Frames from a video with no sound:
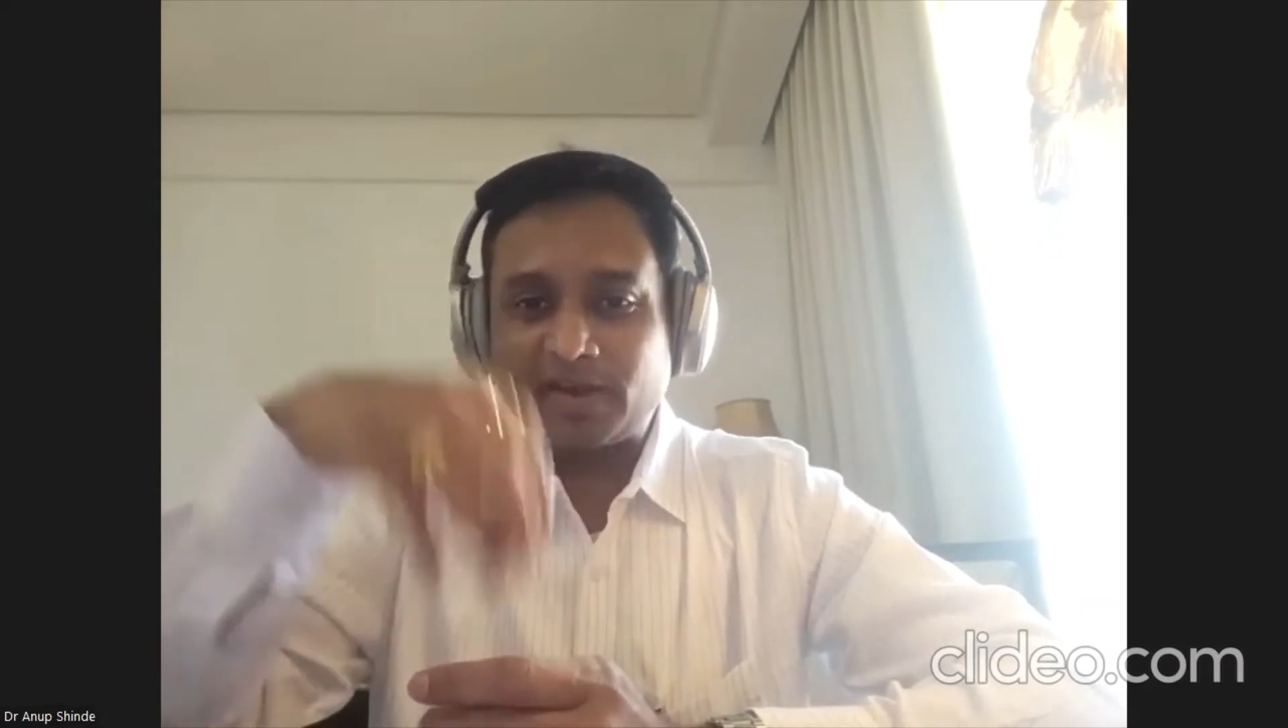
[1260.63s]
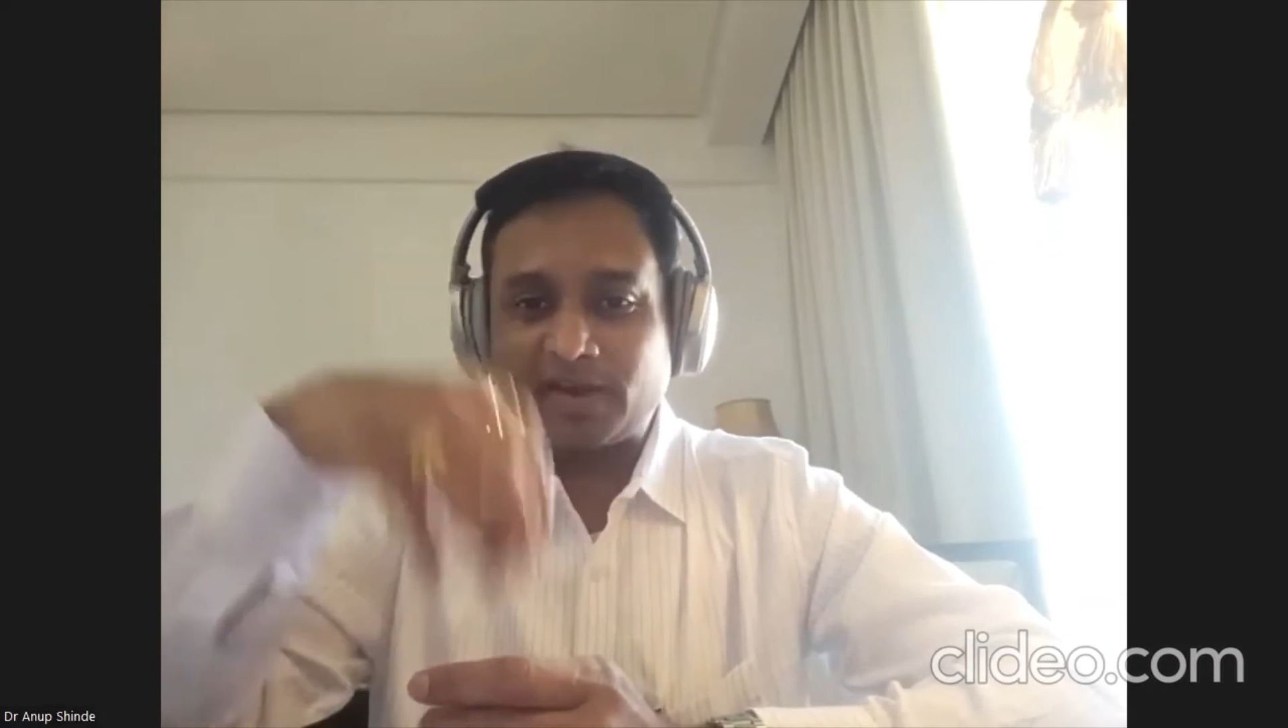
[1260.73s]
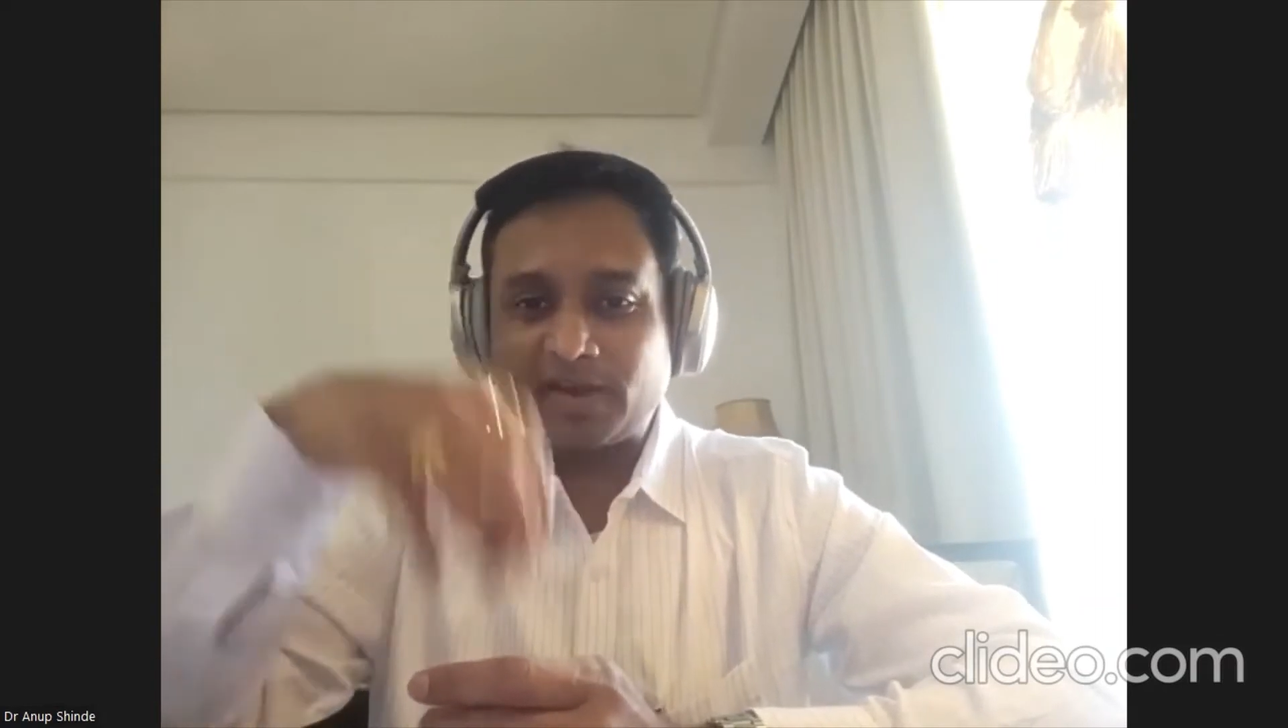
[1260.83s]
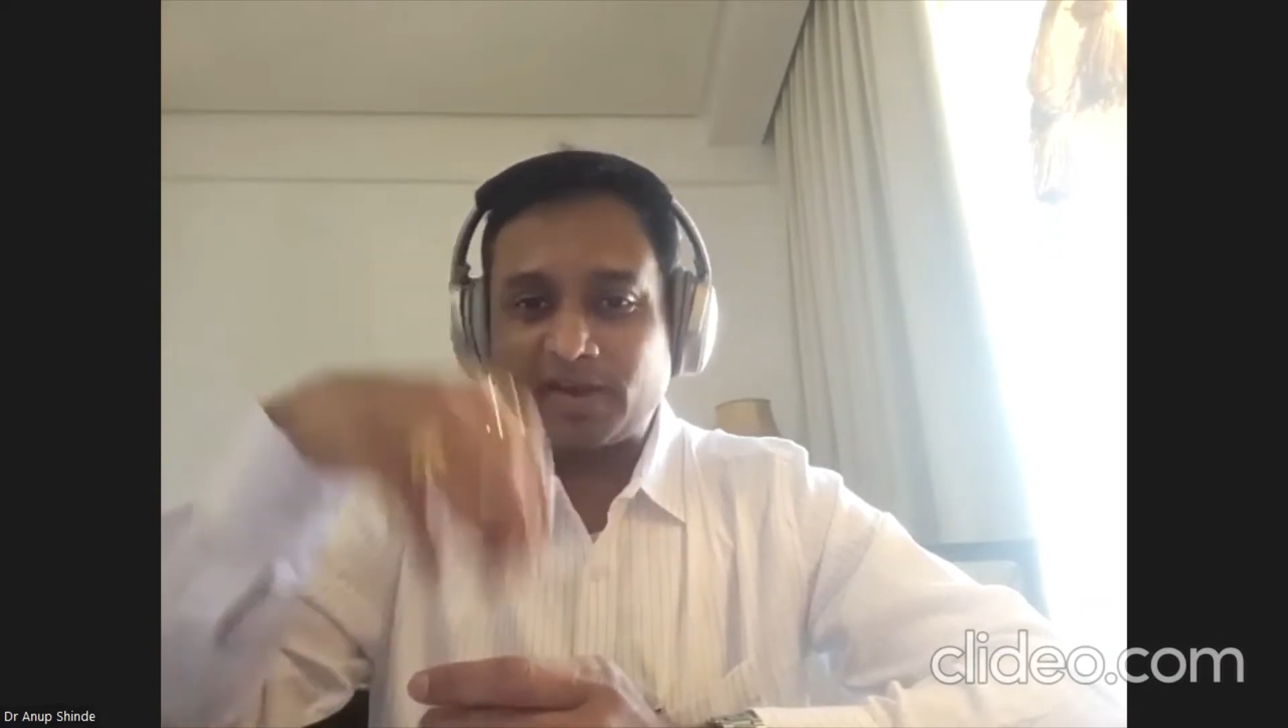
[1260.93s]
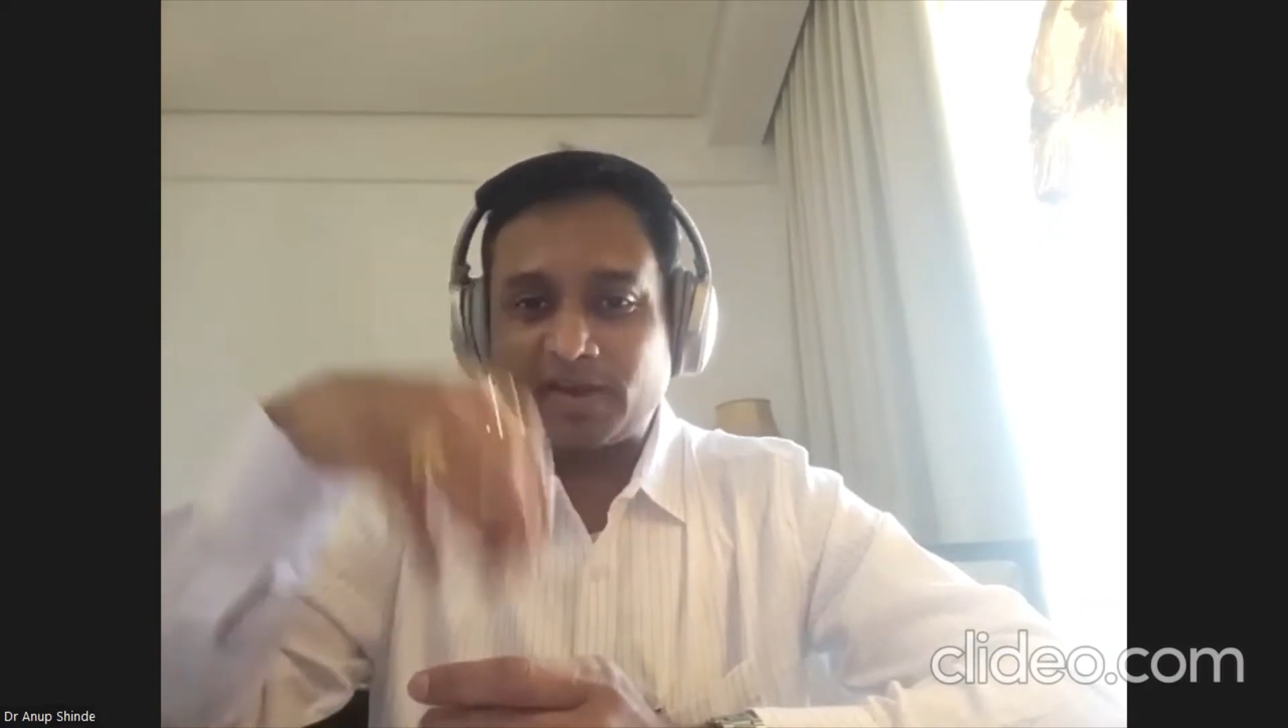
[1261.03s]

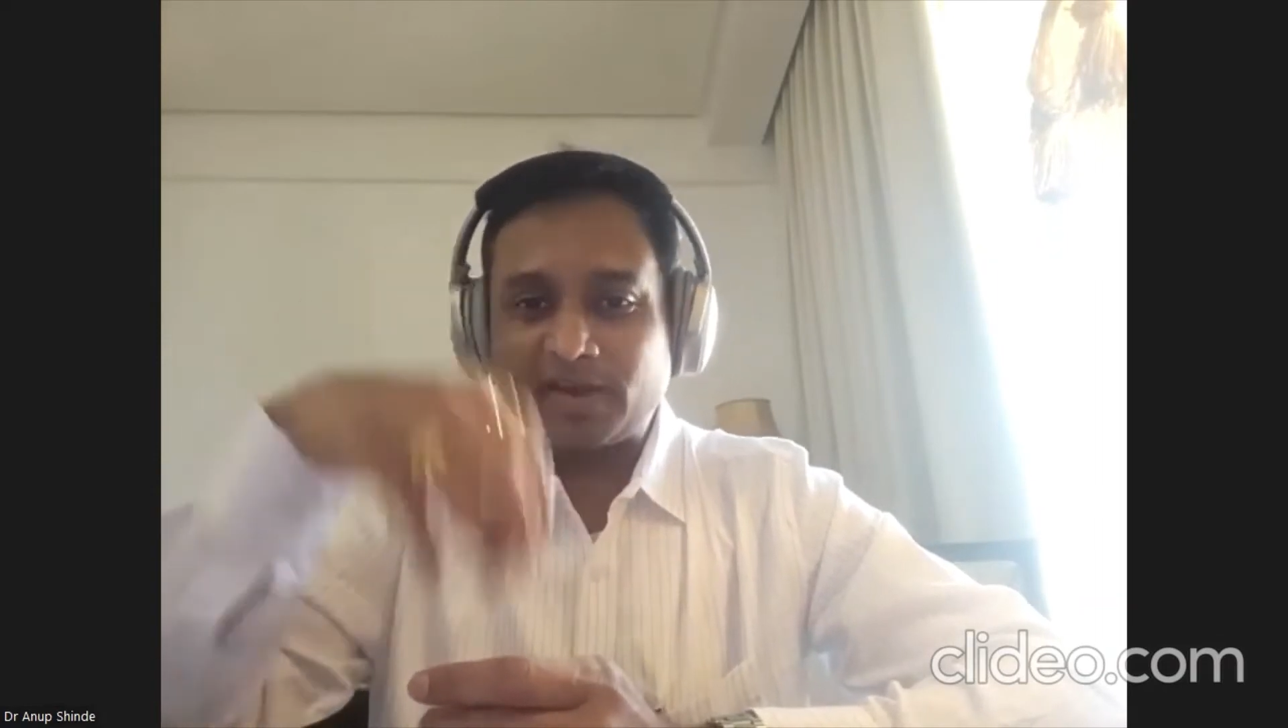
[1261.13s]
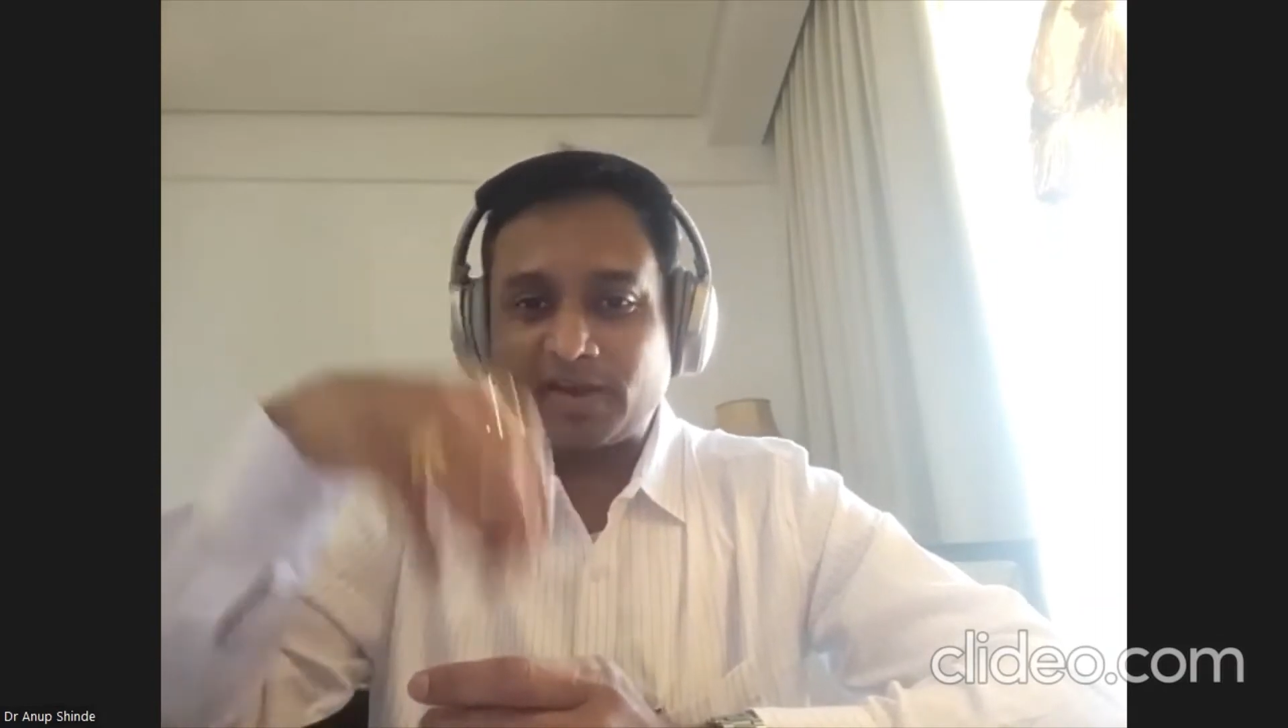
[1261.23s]
into